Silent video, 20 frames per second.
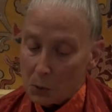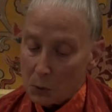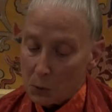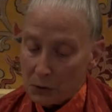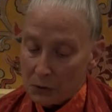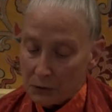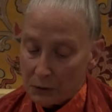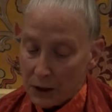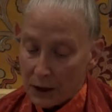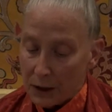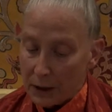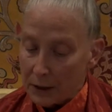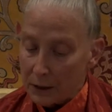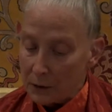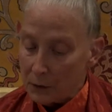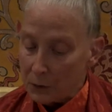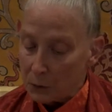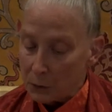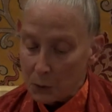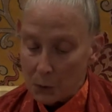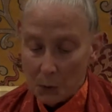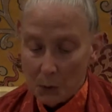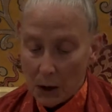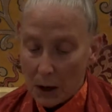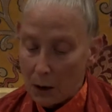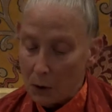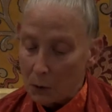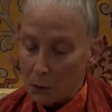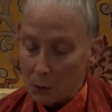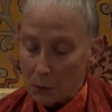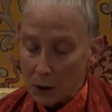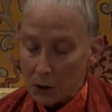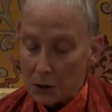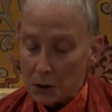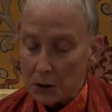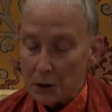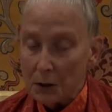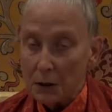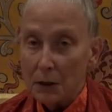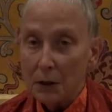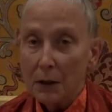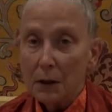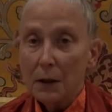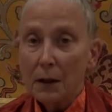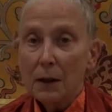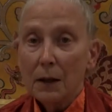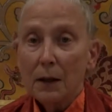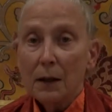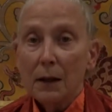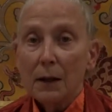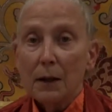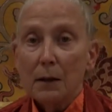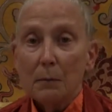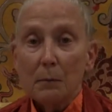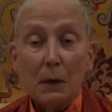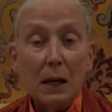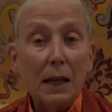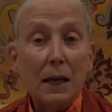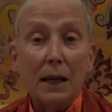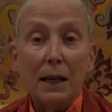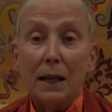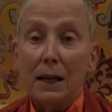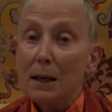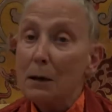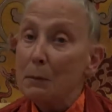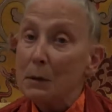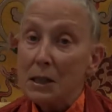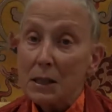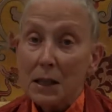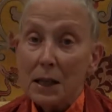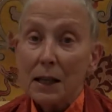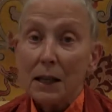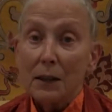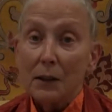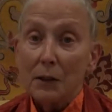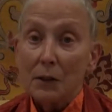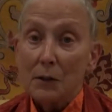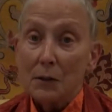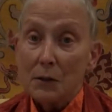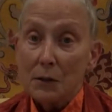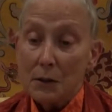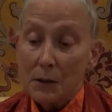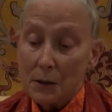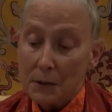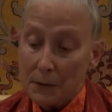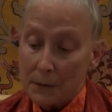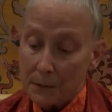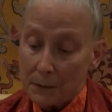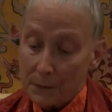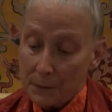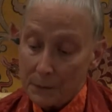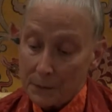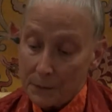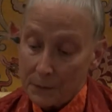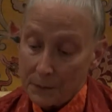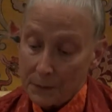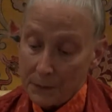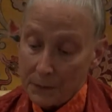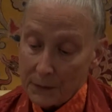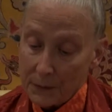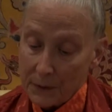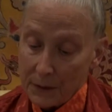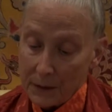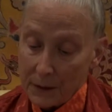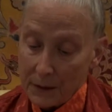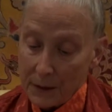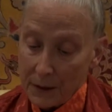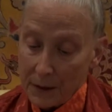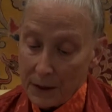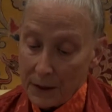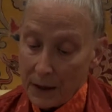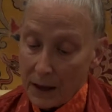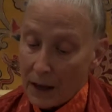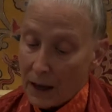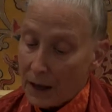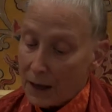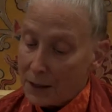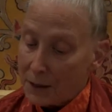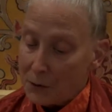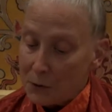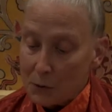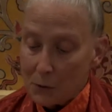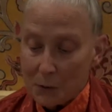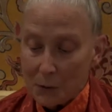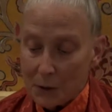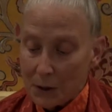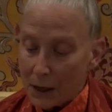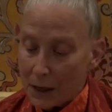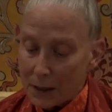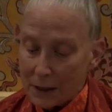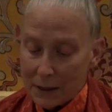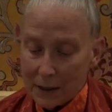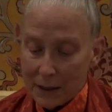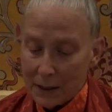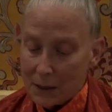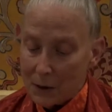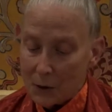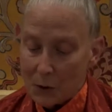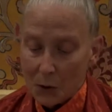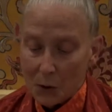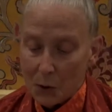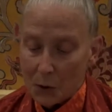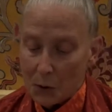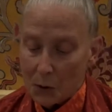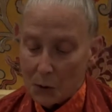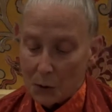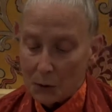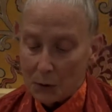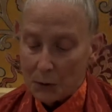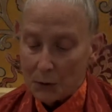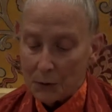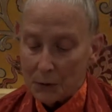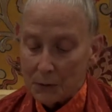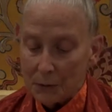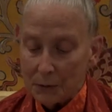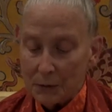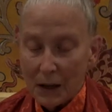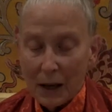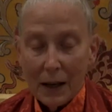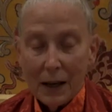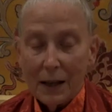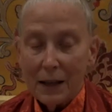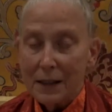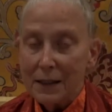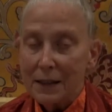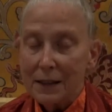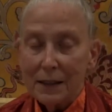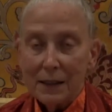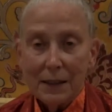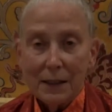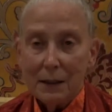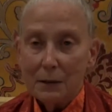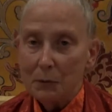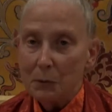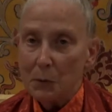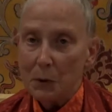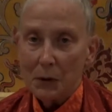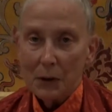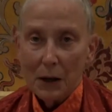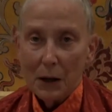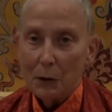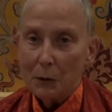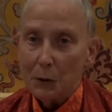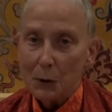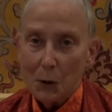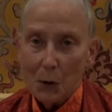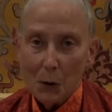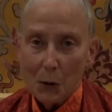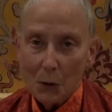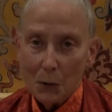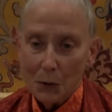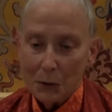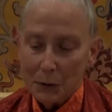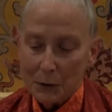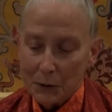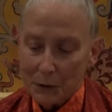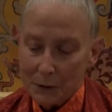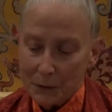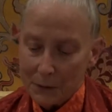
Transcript: will find throughout Russia many imitators. I do not need the gold. I can live without gold.